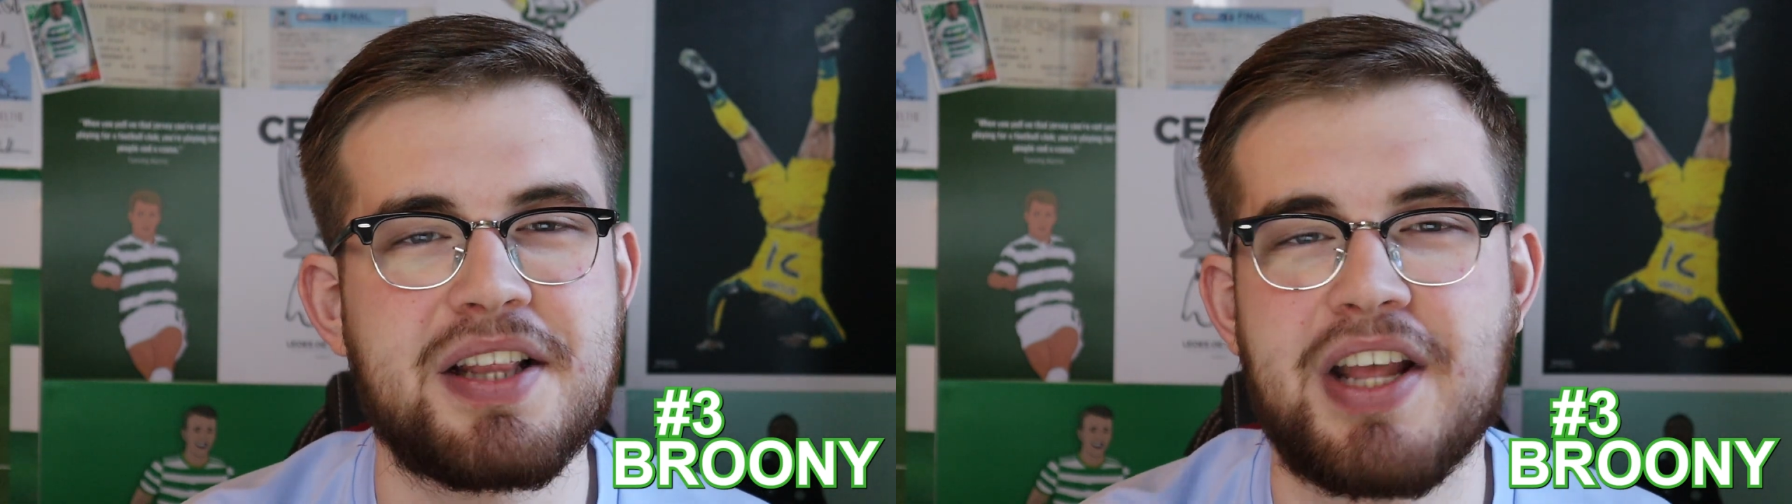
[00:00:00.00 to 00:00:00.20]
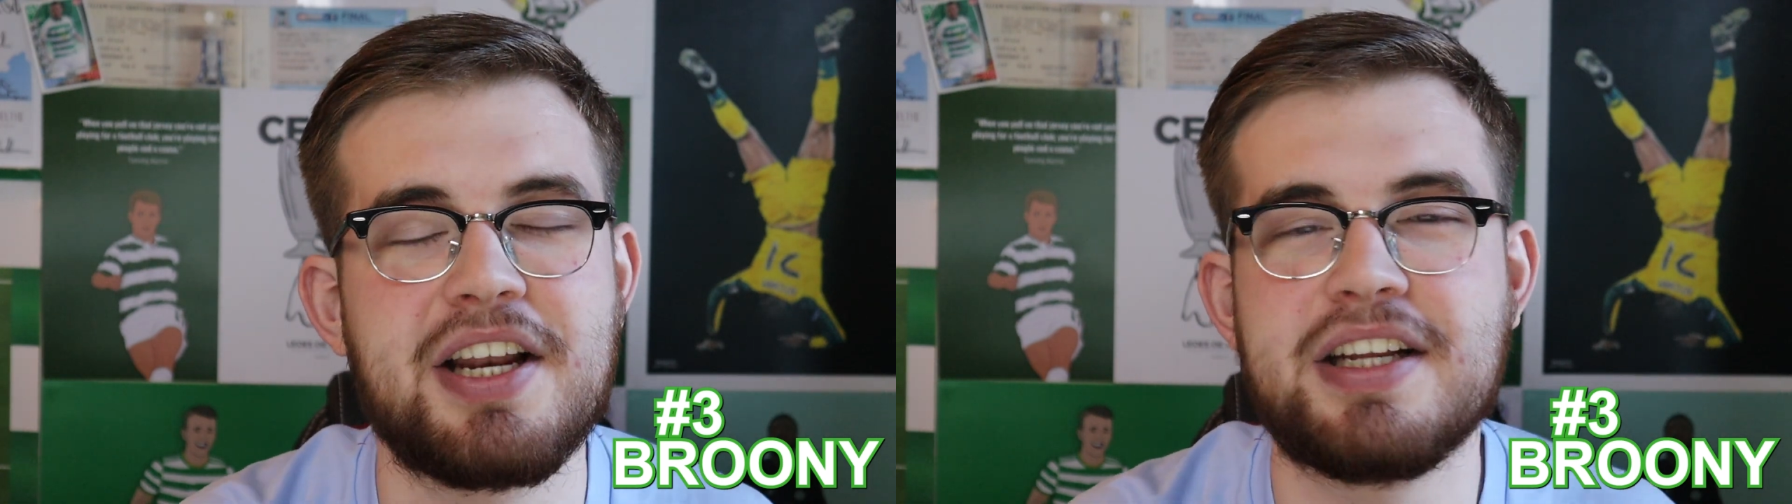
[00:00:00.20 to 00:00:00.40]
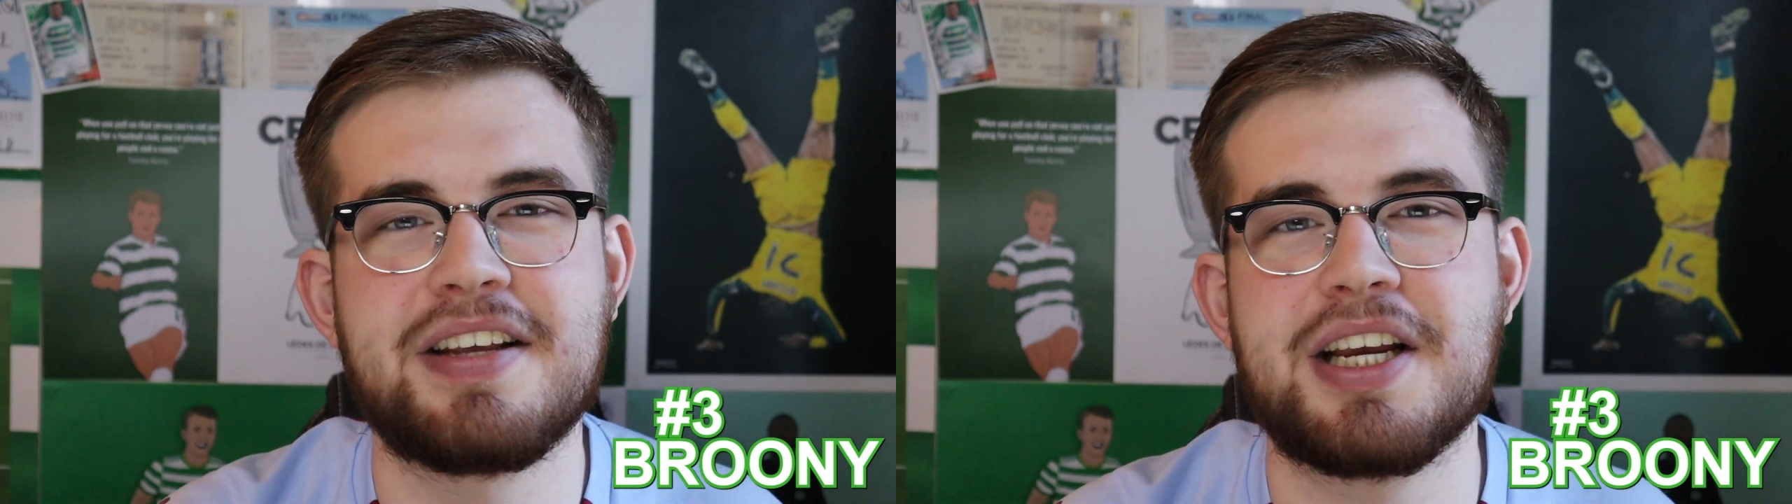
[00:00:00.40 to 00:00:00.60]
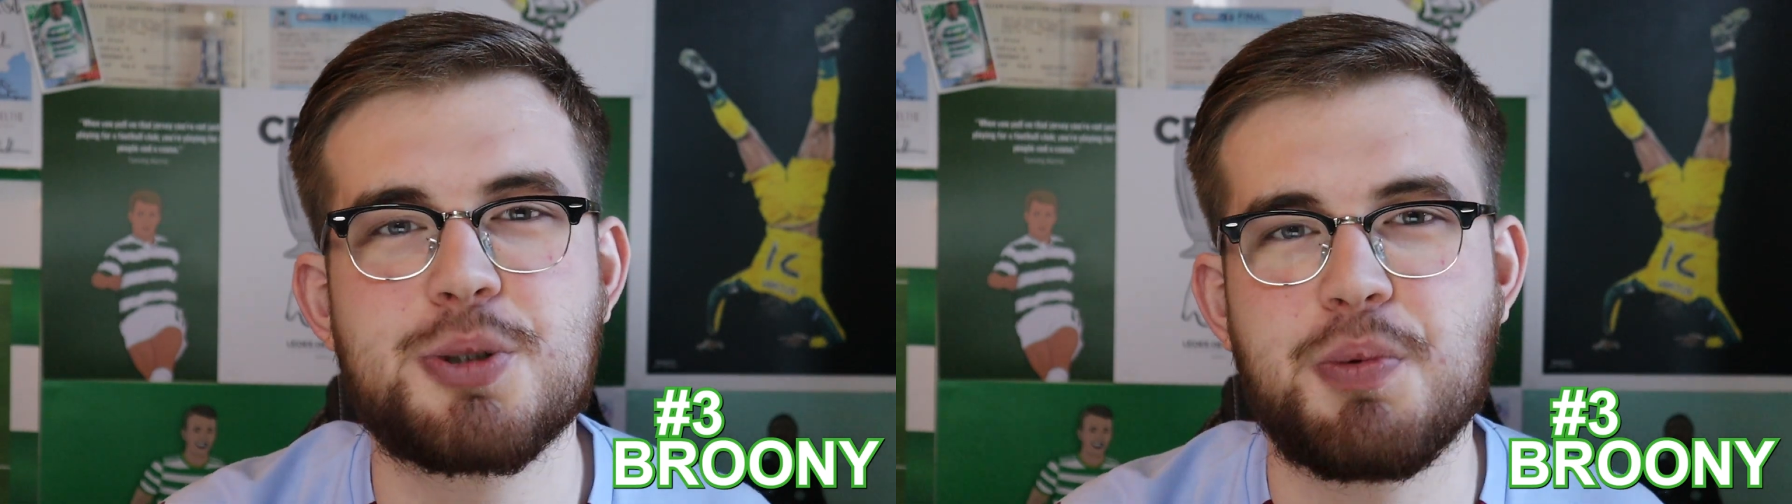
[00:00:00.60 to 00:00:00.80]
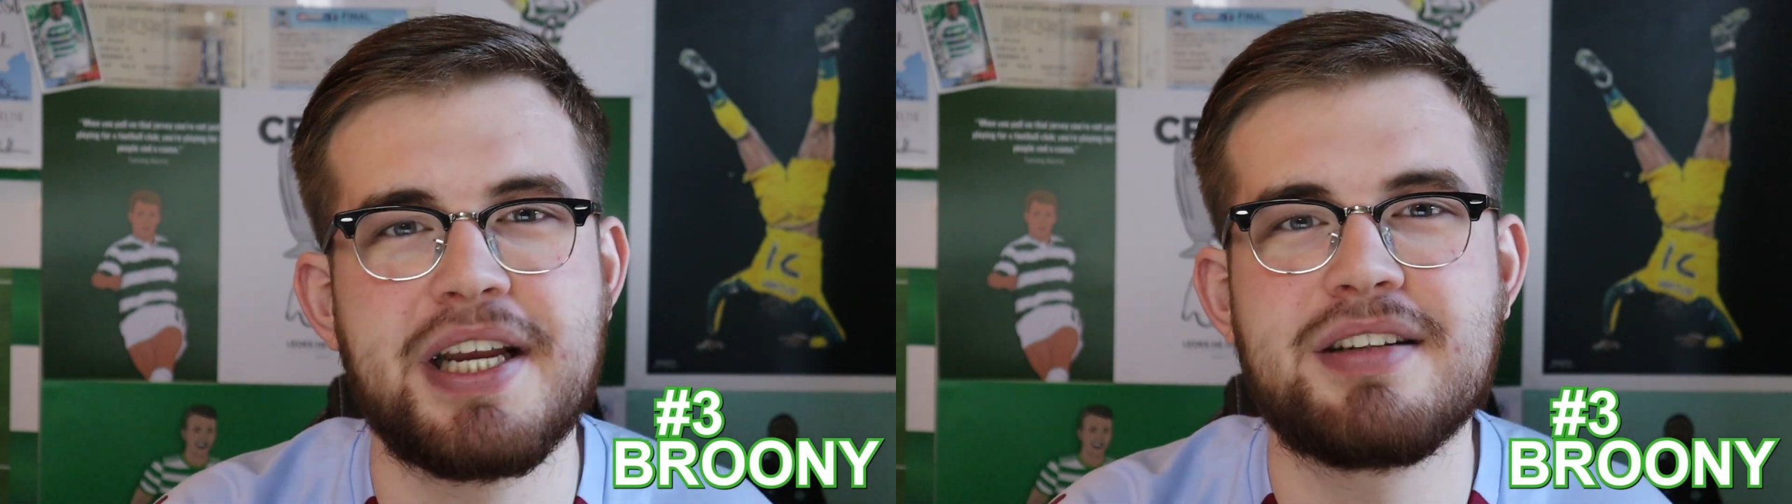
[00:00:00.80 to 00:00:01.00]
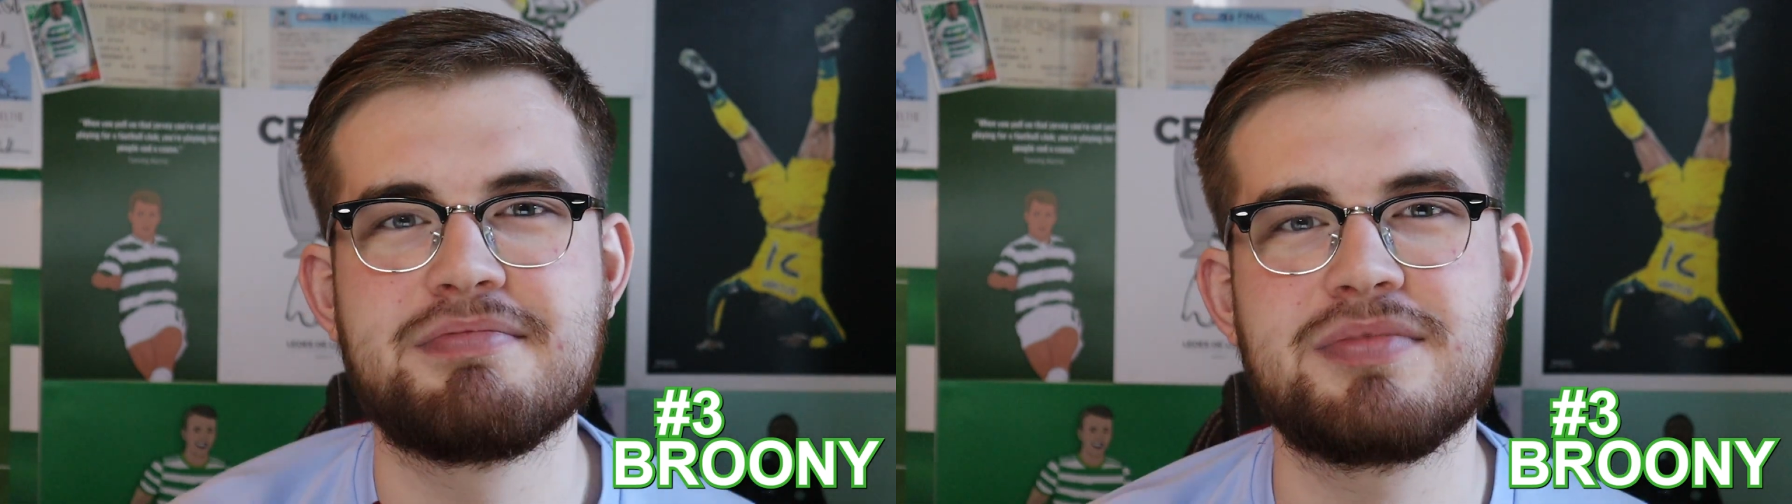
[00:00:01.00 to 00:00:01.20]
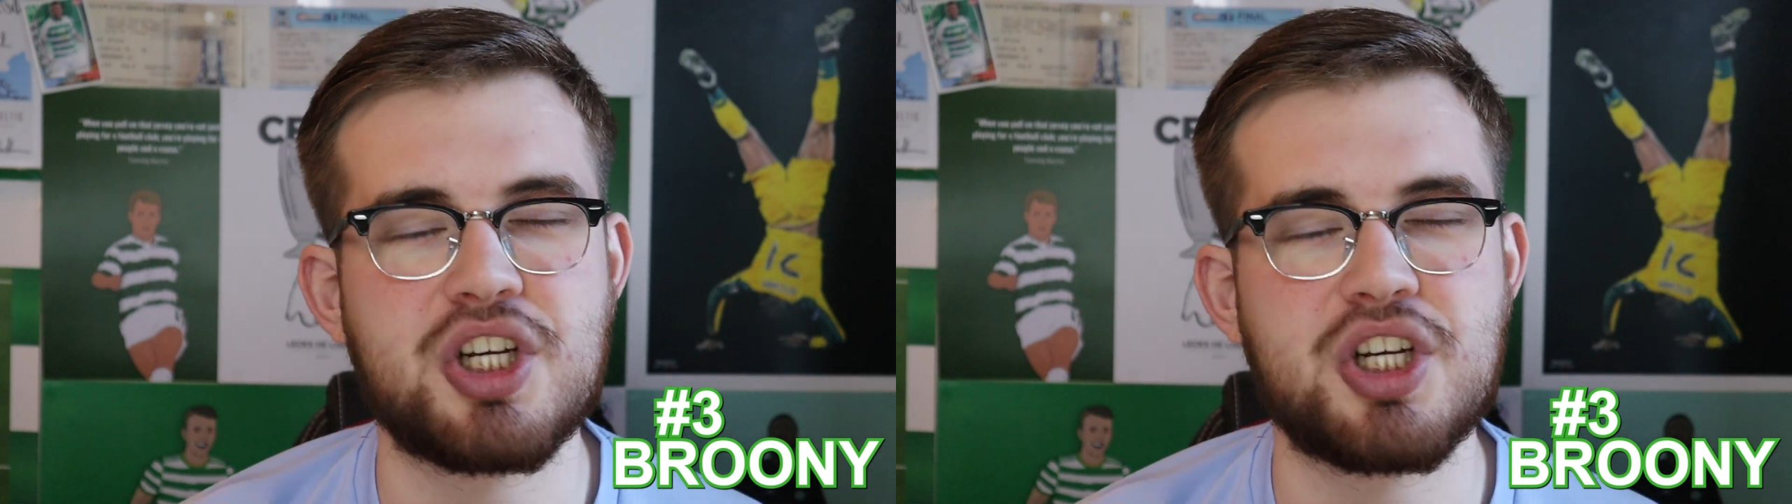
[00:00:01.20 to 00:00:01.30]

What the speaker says: Do I need to explain?